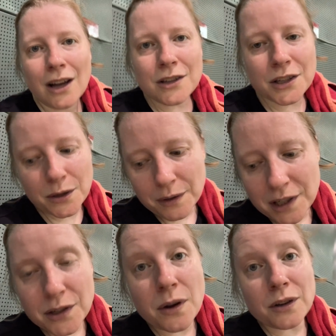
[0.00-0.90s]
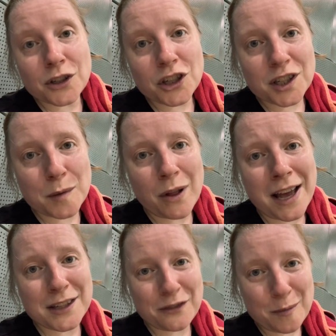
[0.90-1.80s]
Also, and this just
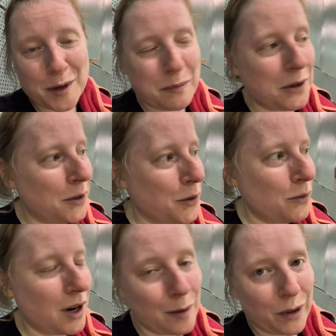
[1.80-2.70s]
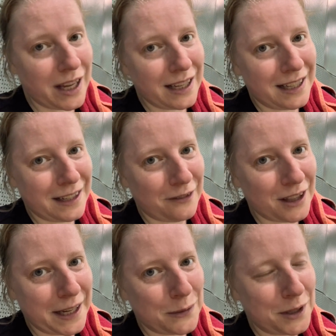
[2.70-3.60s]
applies for people who are playing in a different
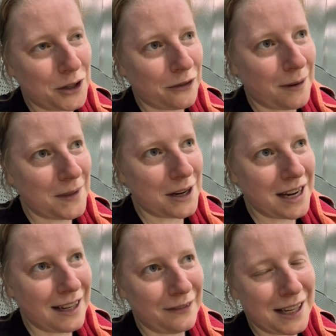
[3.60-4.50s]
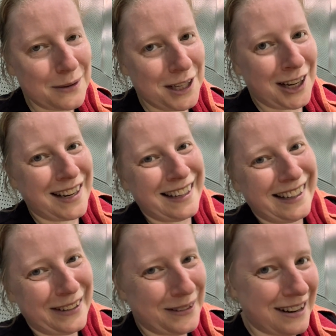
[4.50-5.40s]
language from their native language,
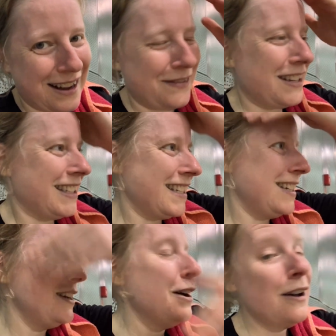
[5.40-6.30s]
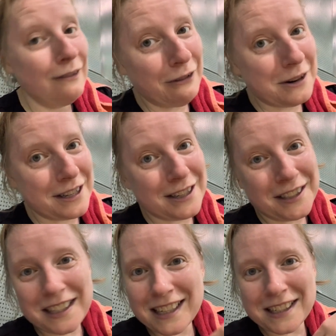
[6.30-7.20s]
who are obviously
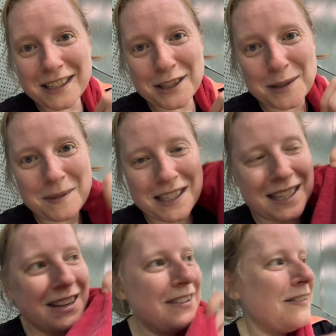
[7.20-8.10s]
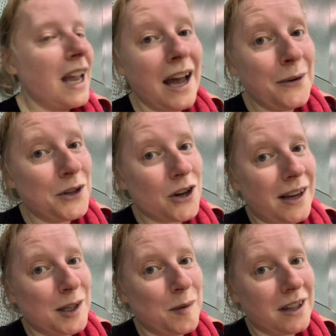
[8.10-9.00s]
foreigners, such as myself. I always try
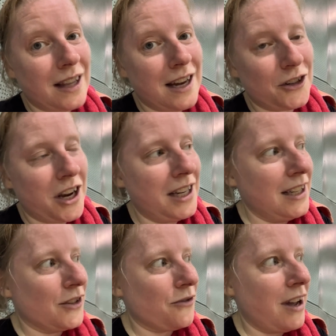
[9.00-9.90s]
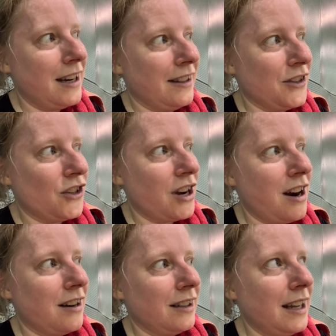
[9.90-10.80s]
to speak a lot of Chinese right at the
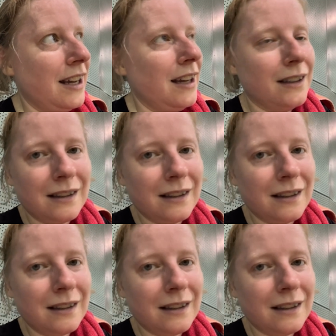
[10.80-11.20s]
start, like,